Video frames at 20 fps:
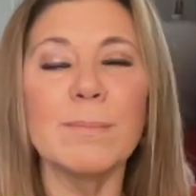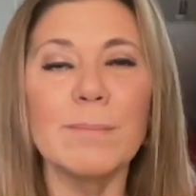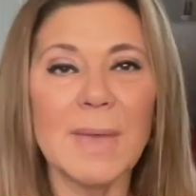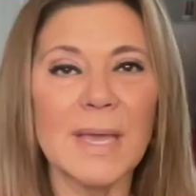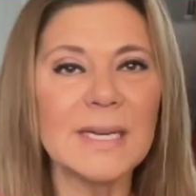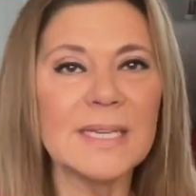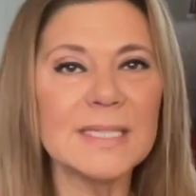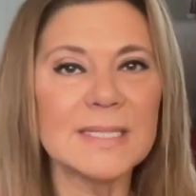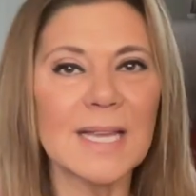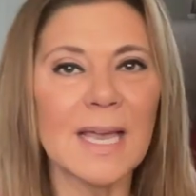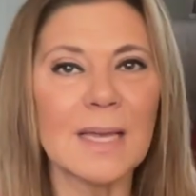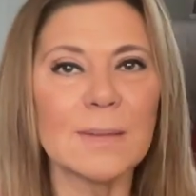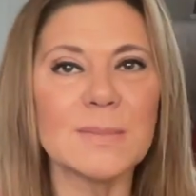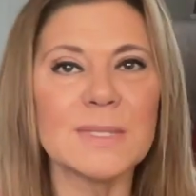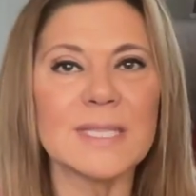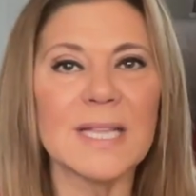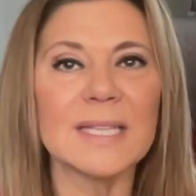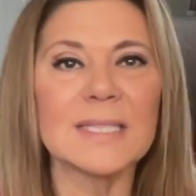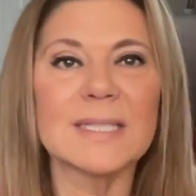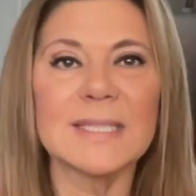Many times
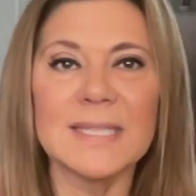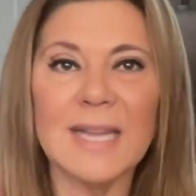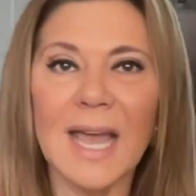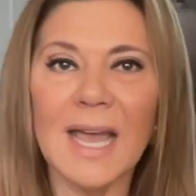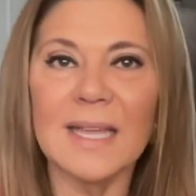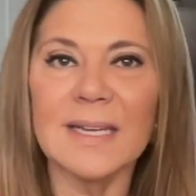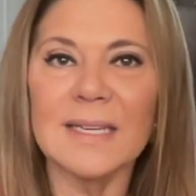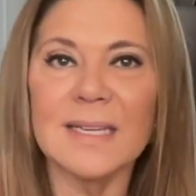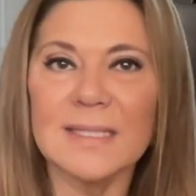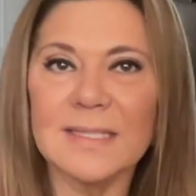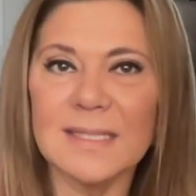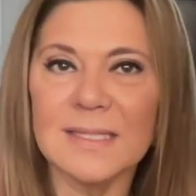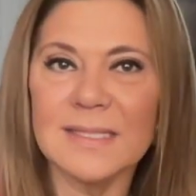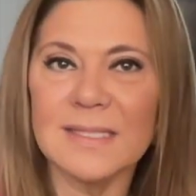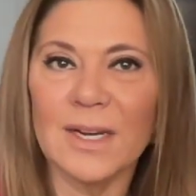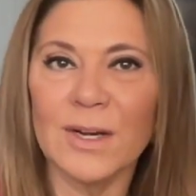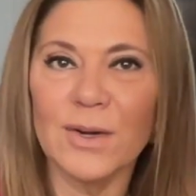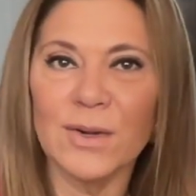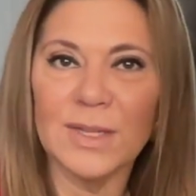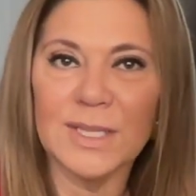that's not
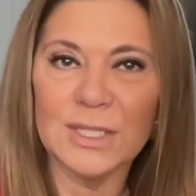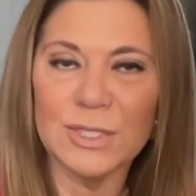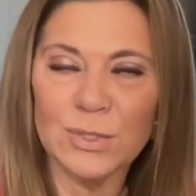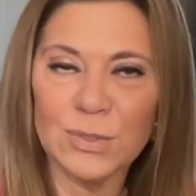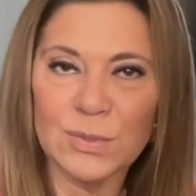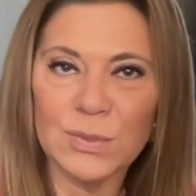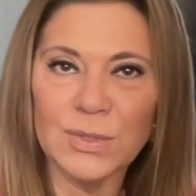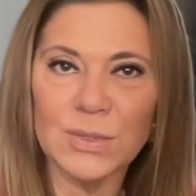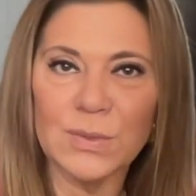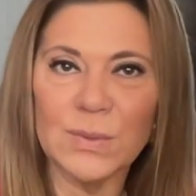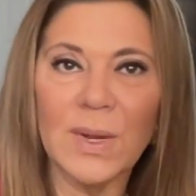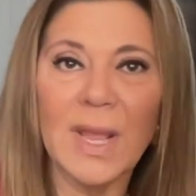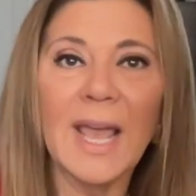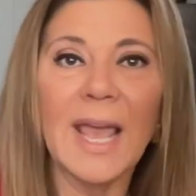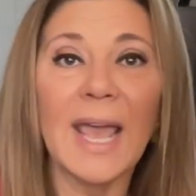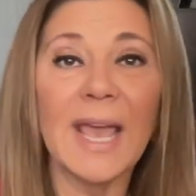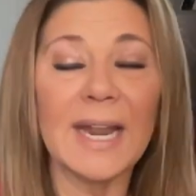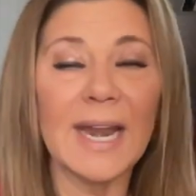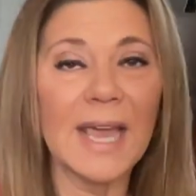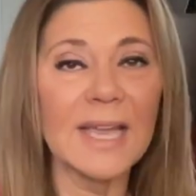necessarily true,
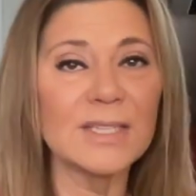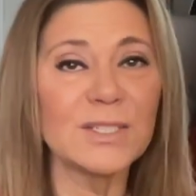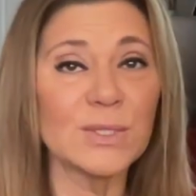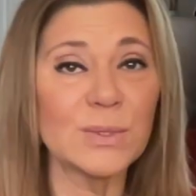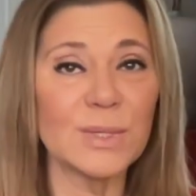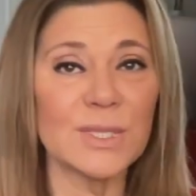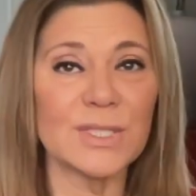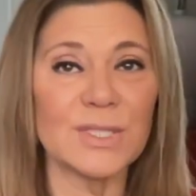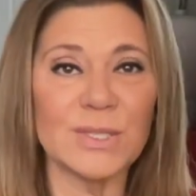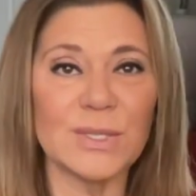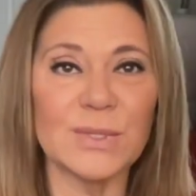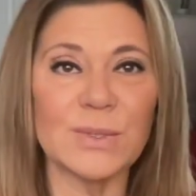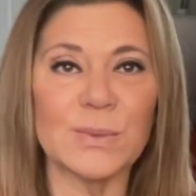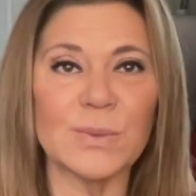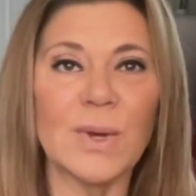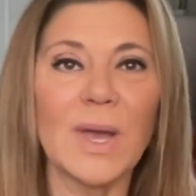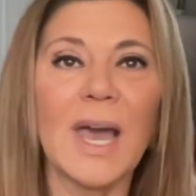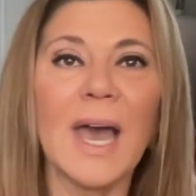and I do it too.